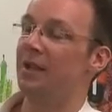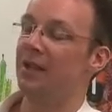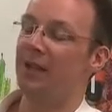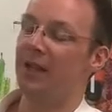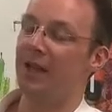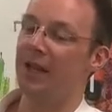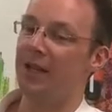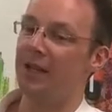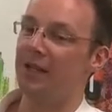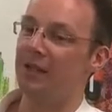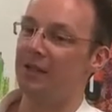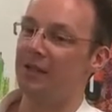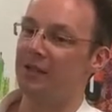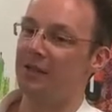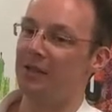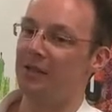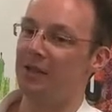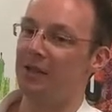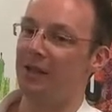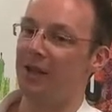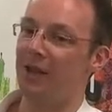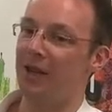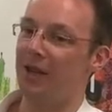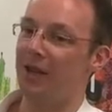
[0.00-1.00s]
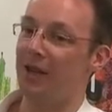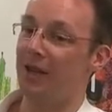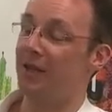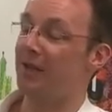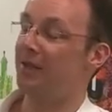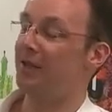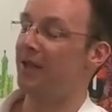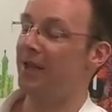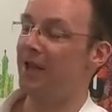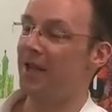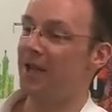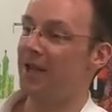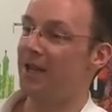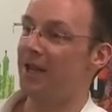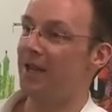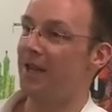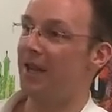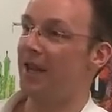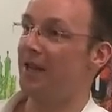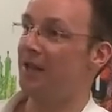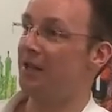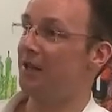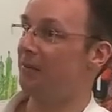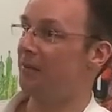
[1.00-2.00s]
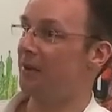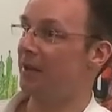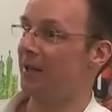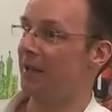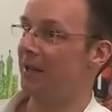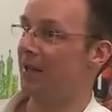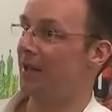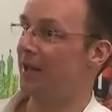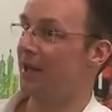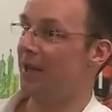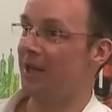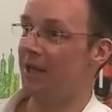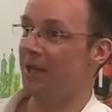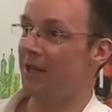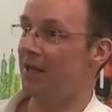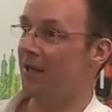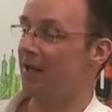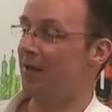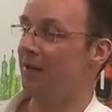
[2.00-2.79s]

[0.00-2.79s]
and they end up getting a